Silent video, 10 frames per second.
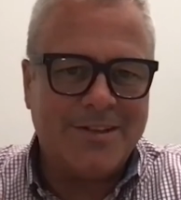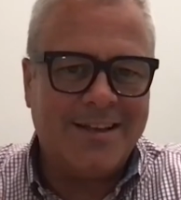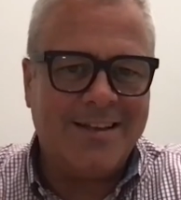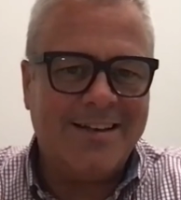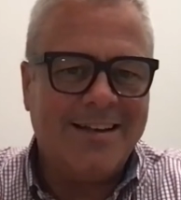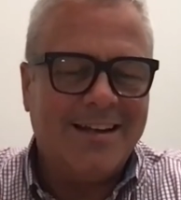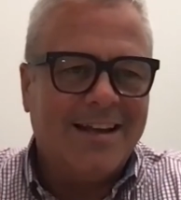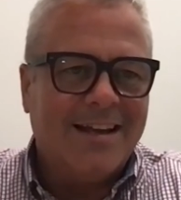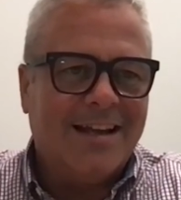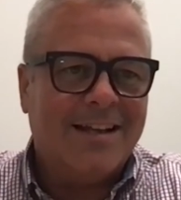and
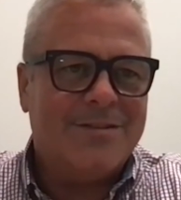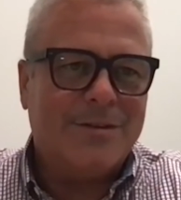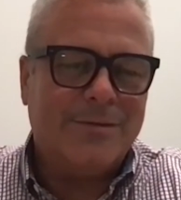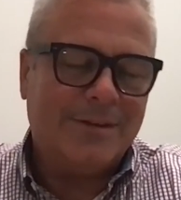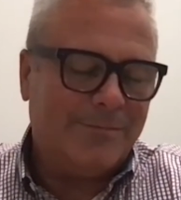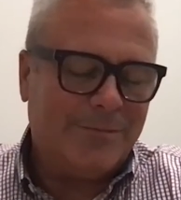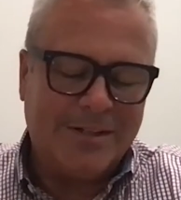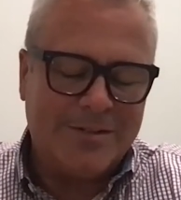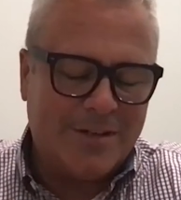and so you, can,